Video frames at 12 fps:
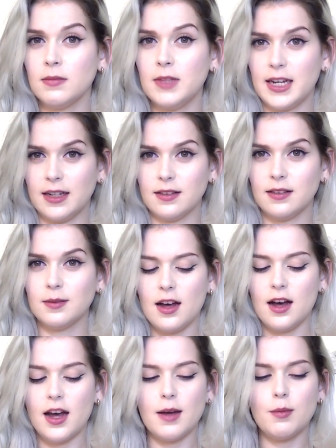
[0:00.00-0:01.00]
Yes.
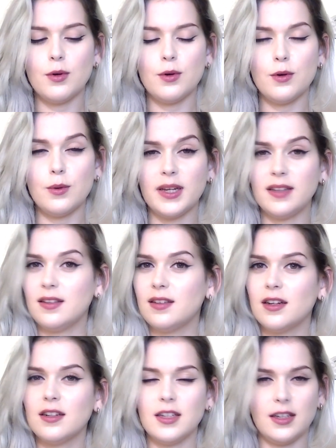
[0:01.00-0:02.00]
I am always this
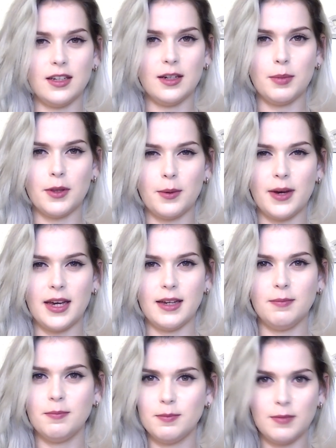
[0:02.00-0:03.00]
articulate, by the
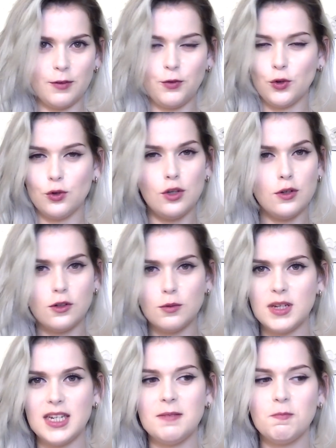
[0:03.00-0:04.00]
way. If you're new to
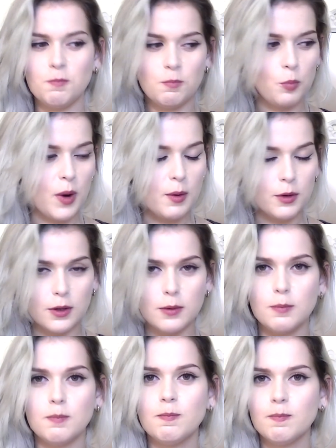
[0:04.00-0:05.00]
me,
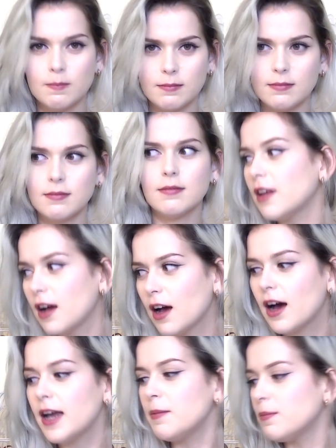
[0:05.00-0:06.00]
welcome.
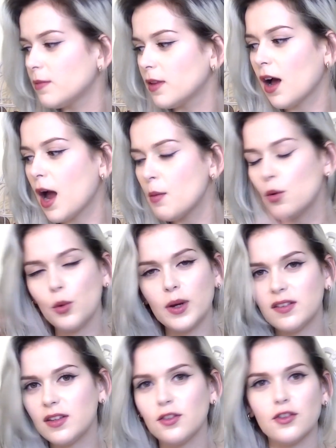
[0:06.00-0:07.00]
I'm
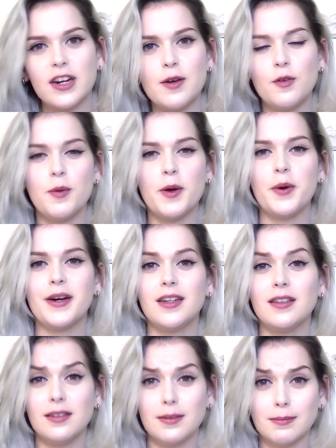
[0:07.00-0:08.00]
always this great with my
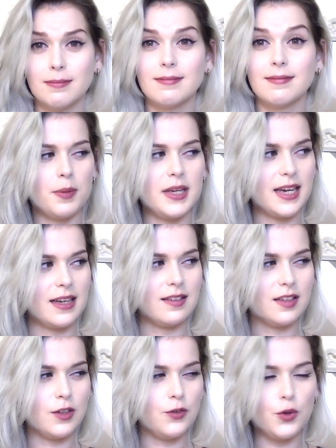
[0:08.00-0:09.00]
words. But
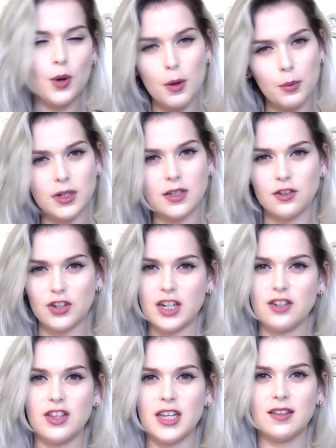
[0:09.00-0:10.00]
yes, if you are wanting to
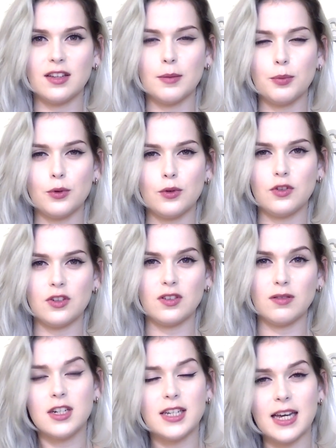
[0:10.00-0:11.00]
change things up or
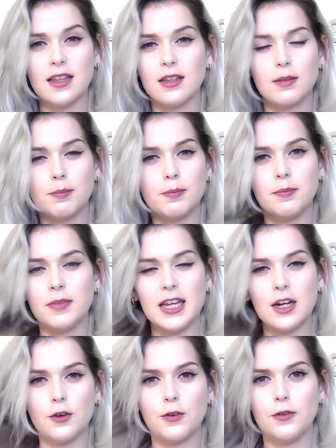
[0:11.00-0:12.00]
just to get the
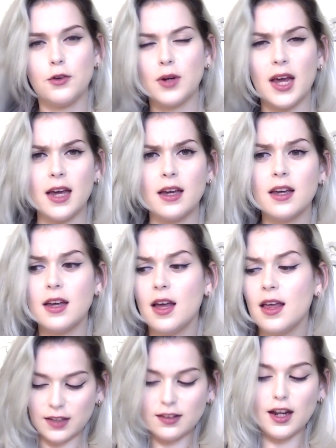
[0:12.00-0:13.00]
thing off of your neck,
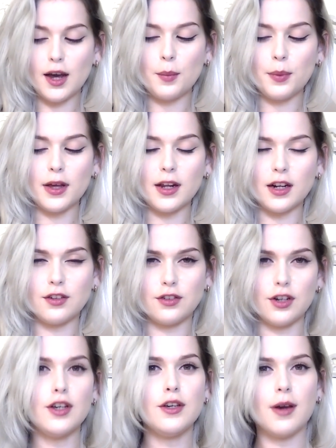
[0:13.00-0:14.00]
listen up and I shall
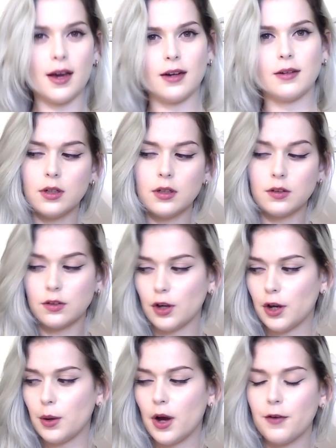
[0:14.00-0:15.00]
show you how.
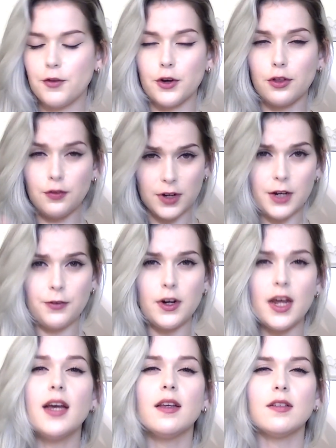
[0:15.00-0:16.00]
So I've got 3
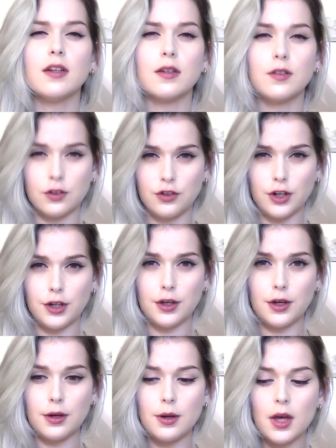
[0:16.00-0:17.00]
different hairstyles to show
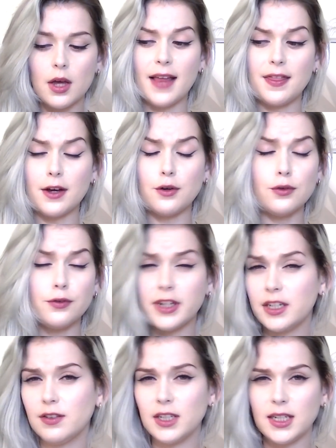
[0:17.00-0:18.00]
you and they're all
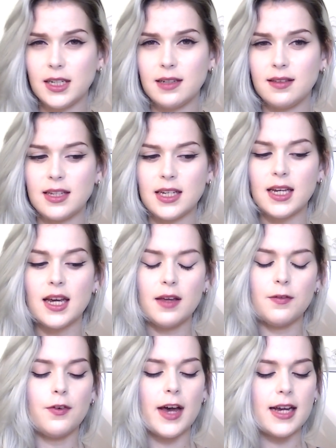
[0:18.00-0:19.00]
really easy.
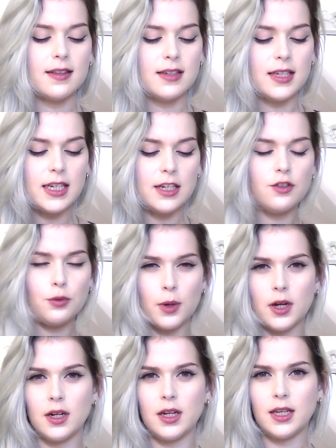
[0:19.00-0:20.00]
In fact, each
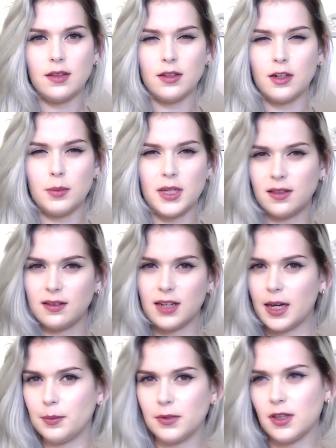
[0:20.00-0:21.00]
one is going to be a
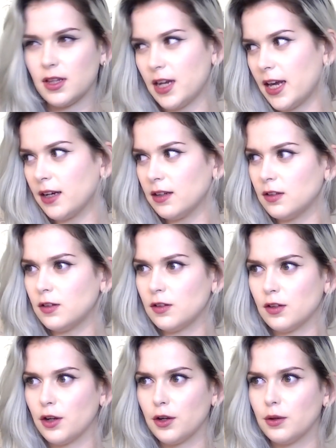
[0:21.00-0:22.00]
step to the next,
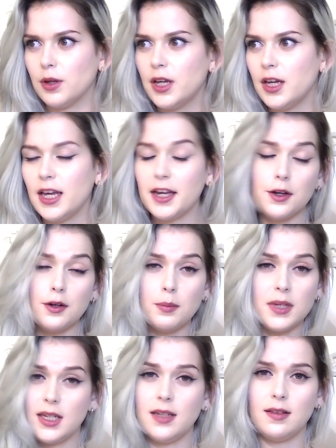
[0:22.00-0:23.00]
so it couldn't
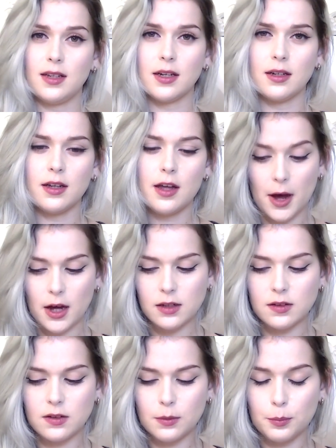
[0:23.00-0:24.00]
be easier.
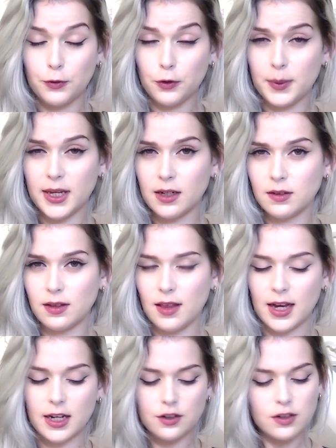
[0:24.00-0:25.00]
But before we get onto
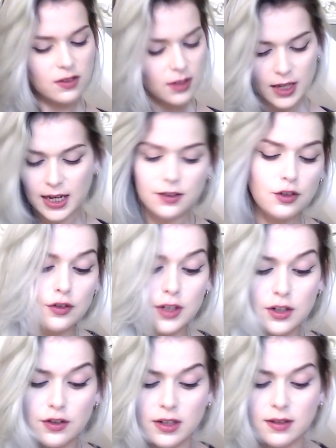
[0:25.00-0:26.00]
that, just in case you're
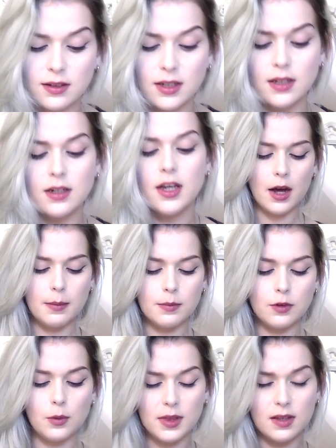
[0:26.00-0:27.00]
interested, I'm
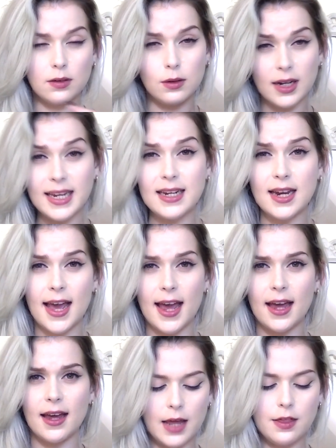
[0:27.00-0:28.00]
doing this on clean
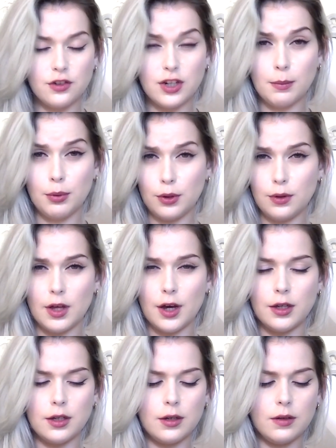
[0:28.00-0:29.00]
hair and the shampoo that I
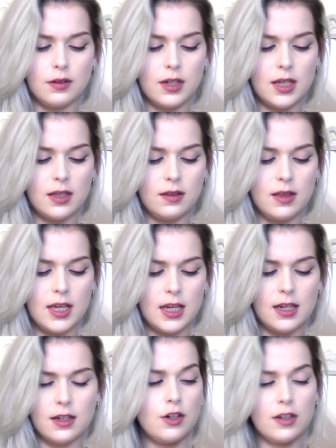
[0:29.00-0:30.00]
used is
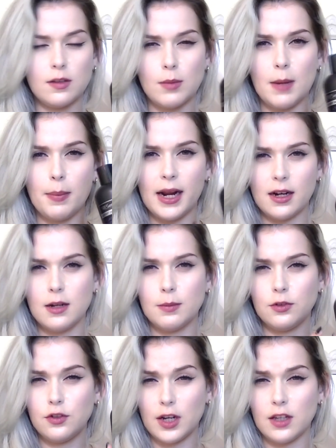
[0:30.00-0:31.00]
the Tresemme Platinum
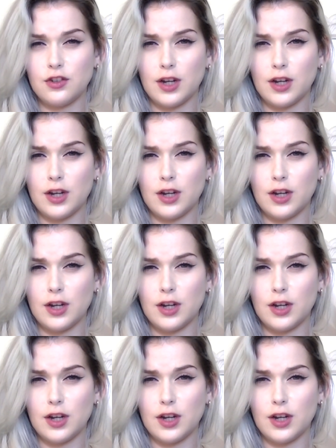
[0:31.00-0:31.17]
Strength